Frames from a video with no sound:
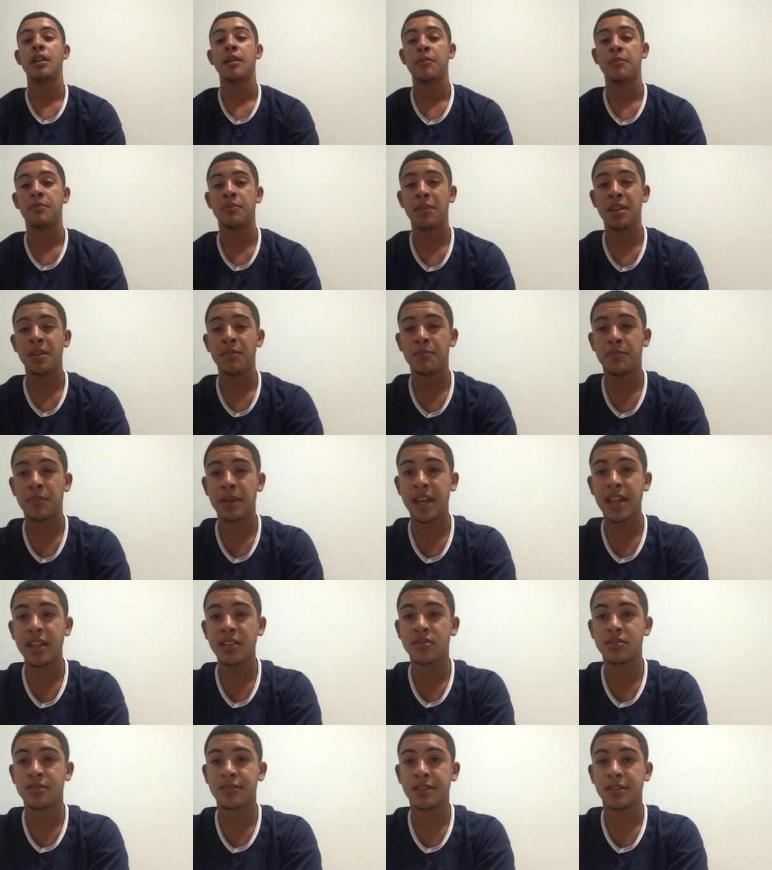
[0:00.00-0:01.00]
Be
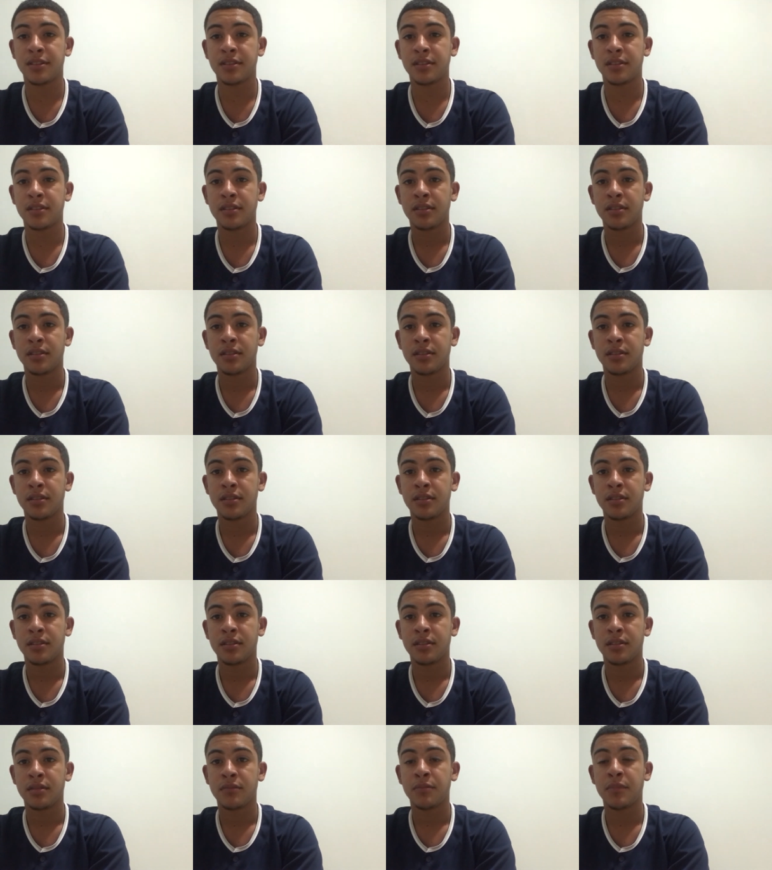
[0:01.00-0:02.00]
patient,
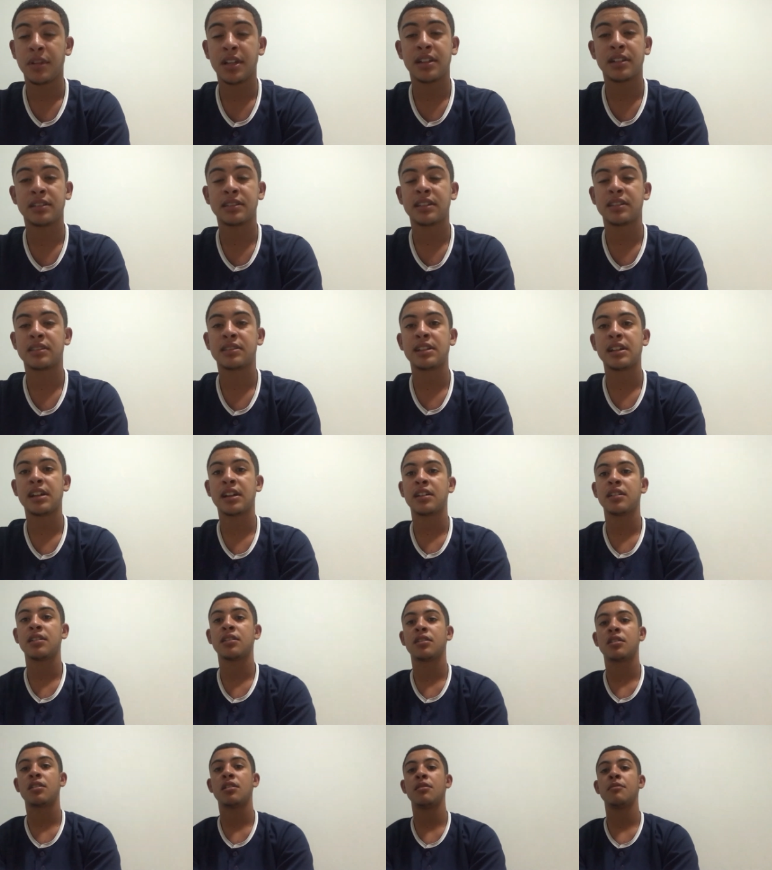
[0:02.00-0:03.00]
because it's not going
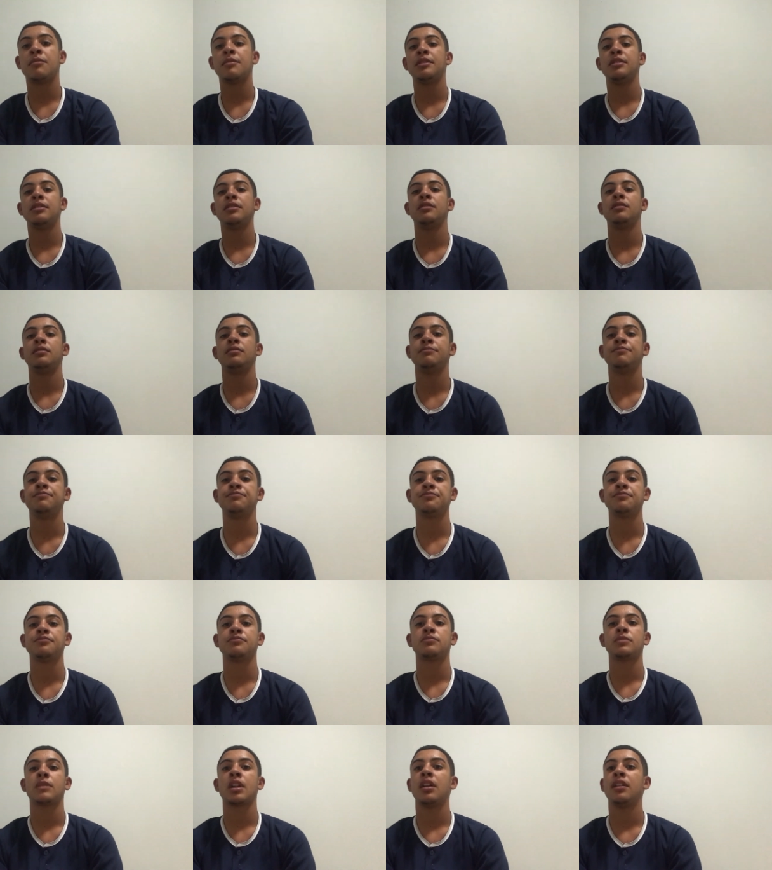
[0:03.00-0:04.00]
to come in
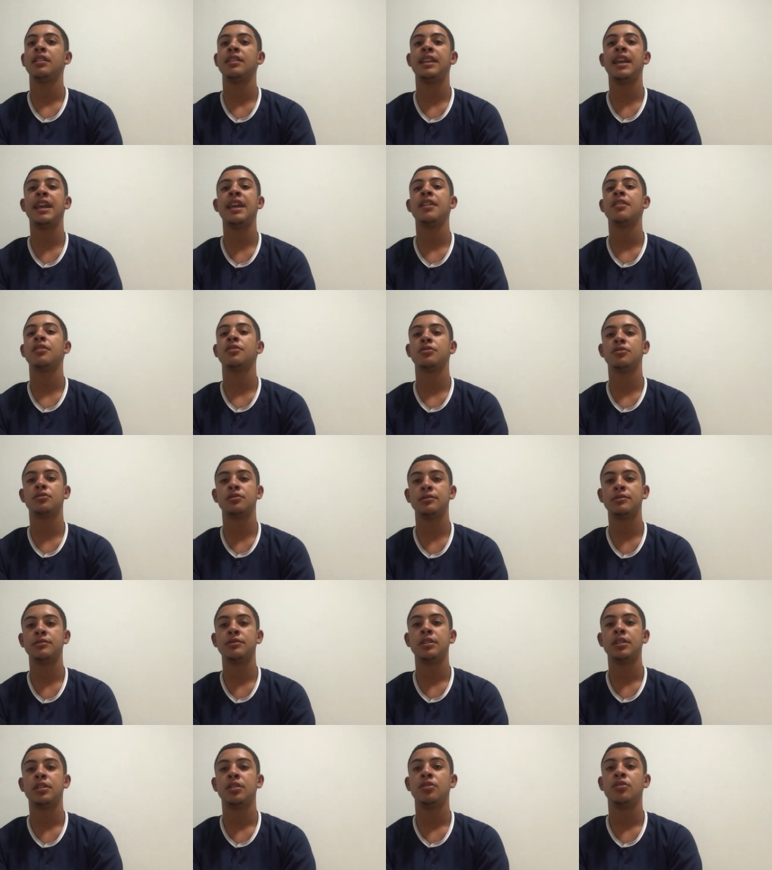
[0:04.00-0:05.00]
a day or two.
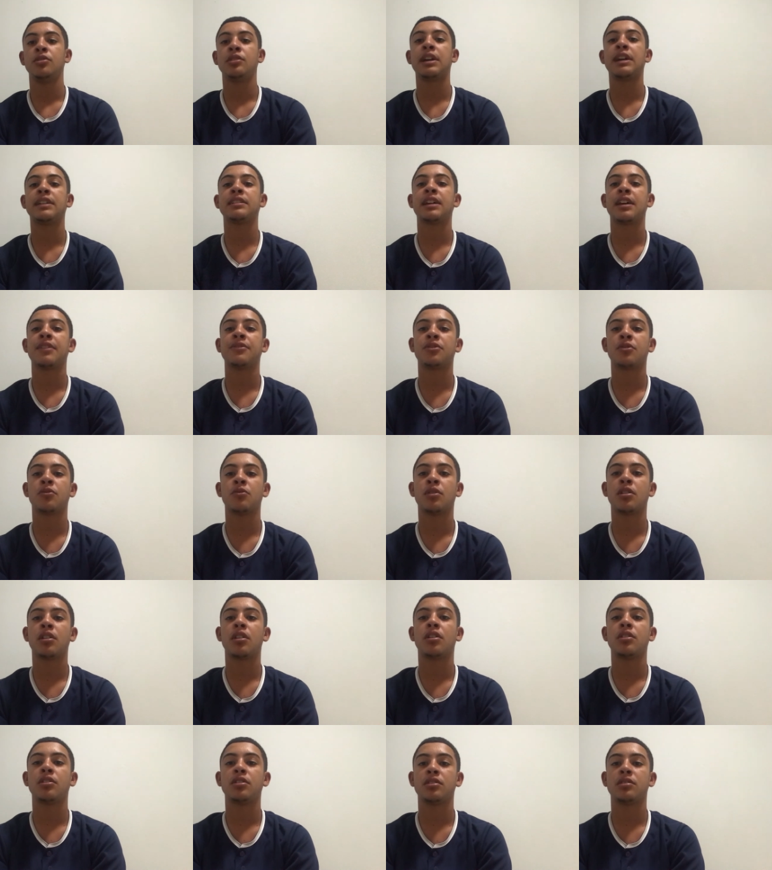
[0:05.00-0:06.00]
You guys have to
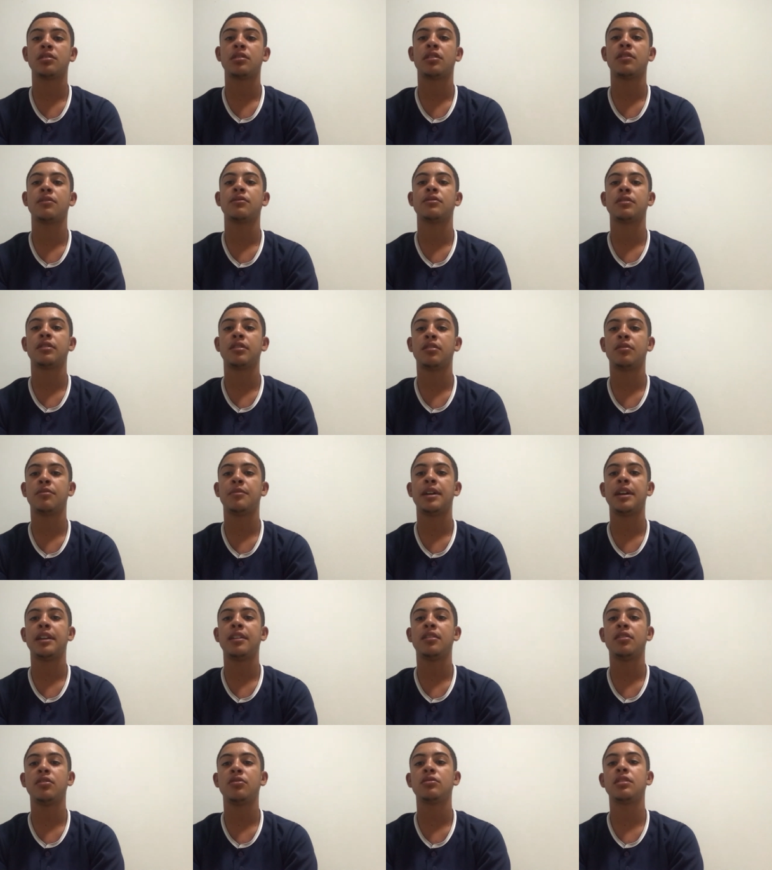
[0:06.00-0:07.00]
work on yourselves little by
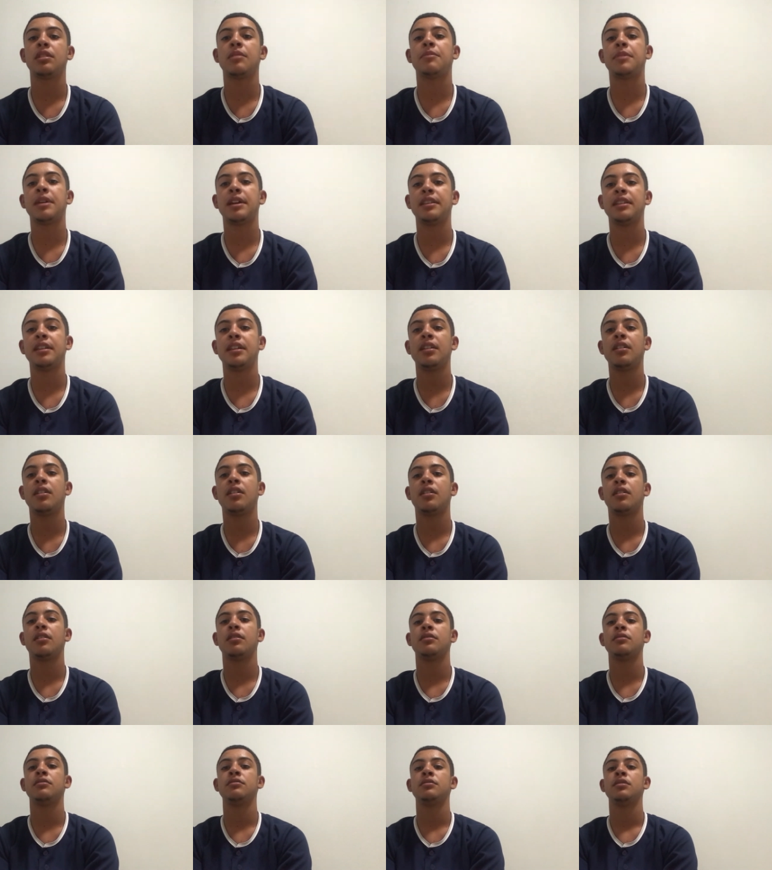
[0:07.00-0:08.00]
little depending
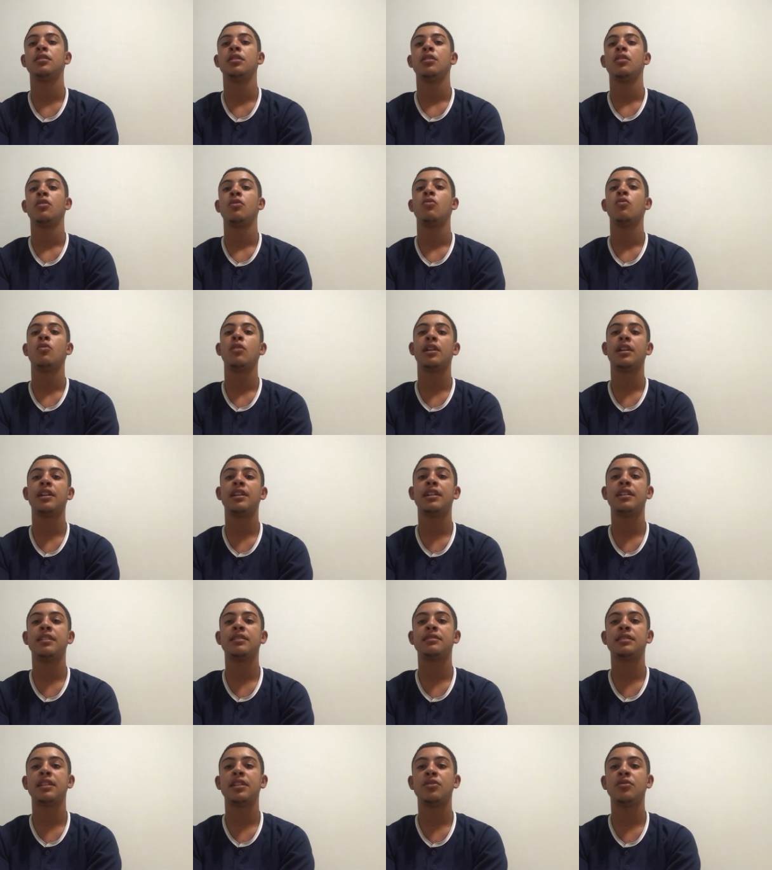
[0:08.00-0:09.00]
on what it
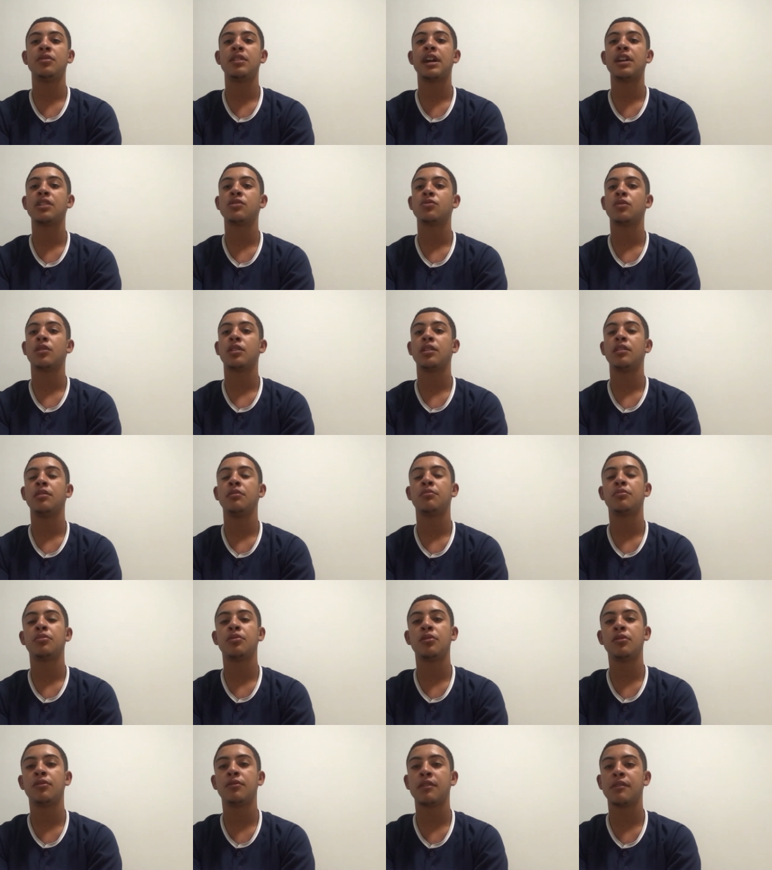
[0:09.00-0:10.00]
is that you guys want to
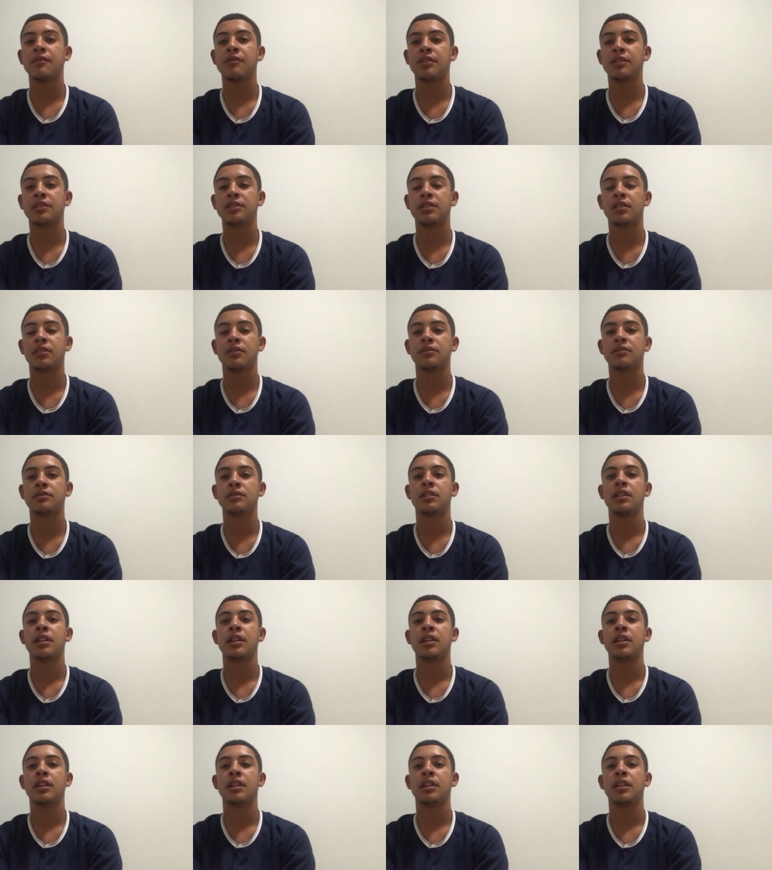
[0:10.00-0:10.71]
improve of yourselves.